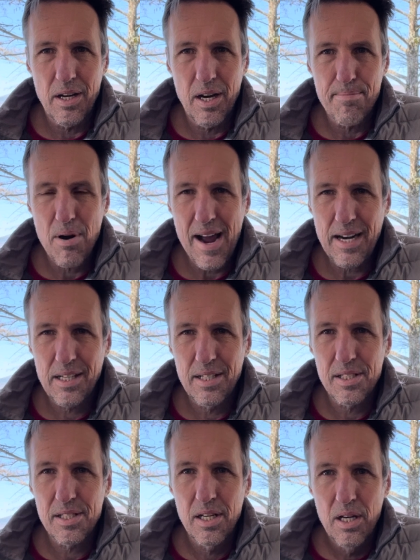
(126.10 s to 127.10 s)

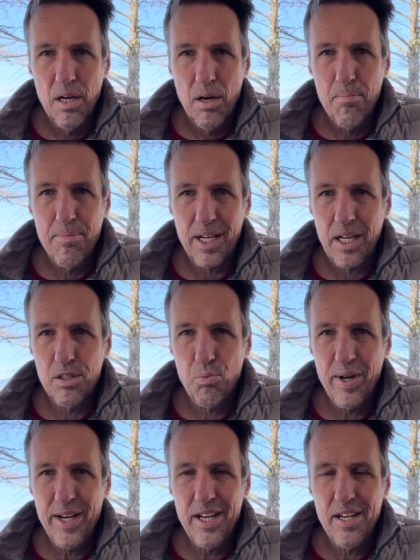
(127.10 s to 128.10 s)
practice because
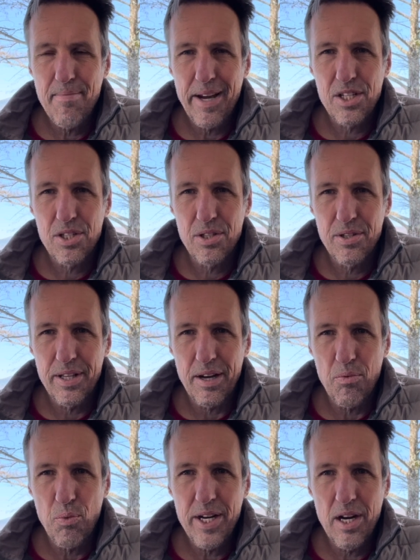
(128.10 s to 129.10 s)
we need to make sure that
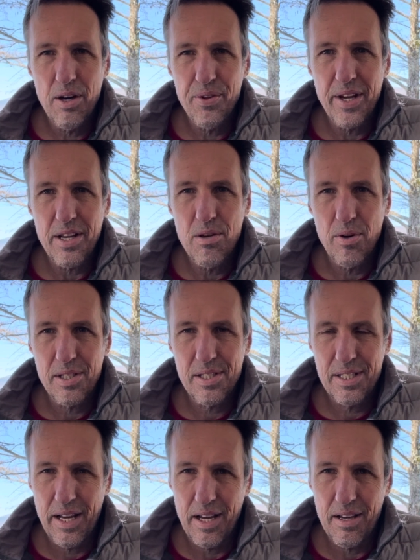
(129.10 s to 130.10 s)
we know that you are
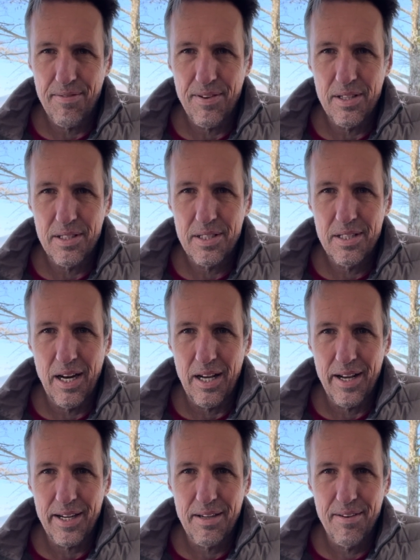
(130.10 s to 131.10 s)
safe. It's not
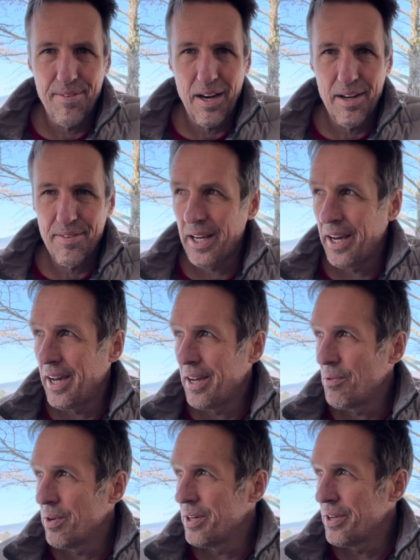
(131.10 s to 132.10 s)
like a 5K
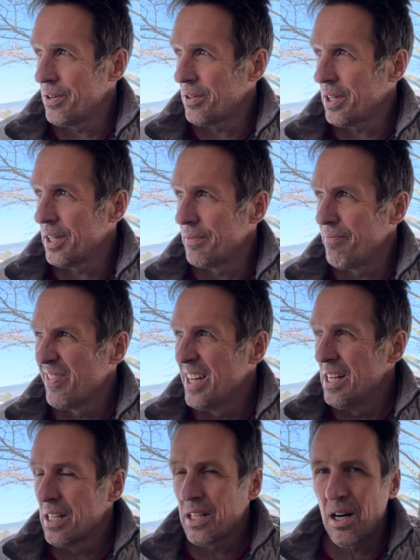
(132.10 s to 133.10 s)
where you can
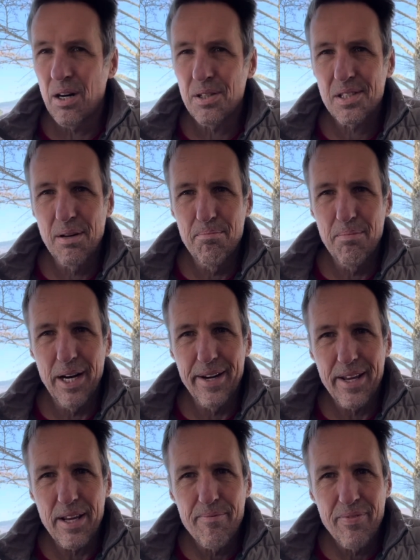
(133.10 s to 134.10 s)
call
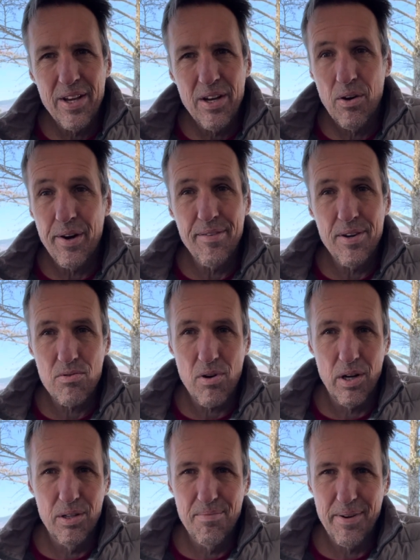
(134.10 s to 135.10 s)
somebody, or even a
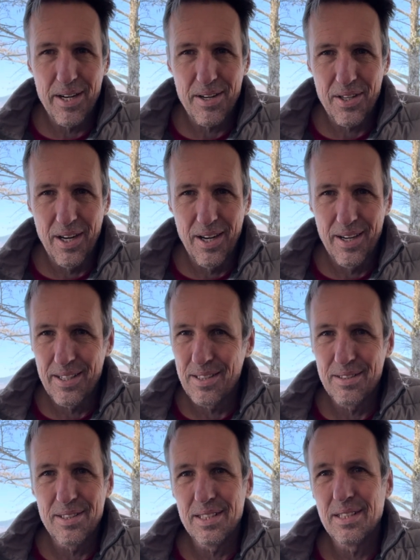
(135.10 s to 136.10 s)
road marathon
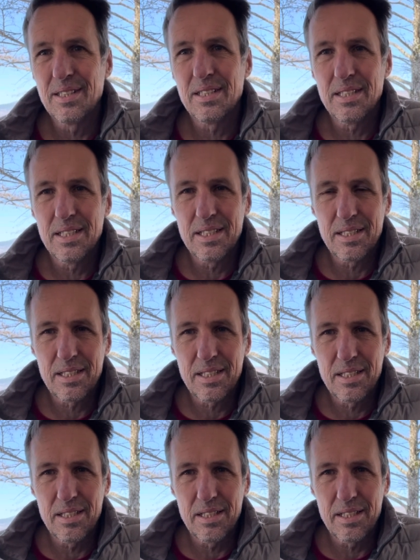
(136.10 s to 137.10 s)

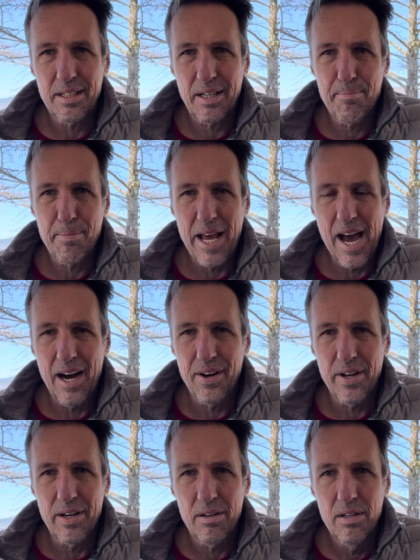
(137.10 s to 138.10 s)
and be out of
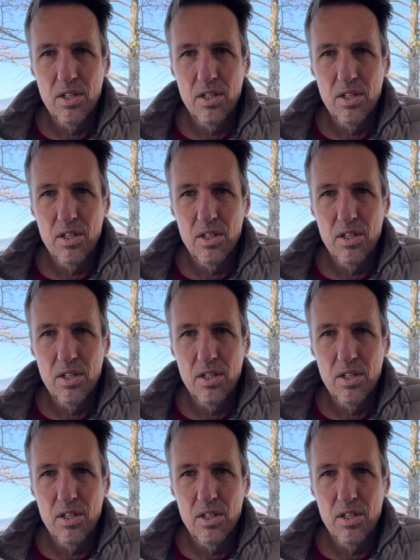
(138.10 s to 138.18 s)
there.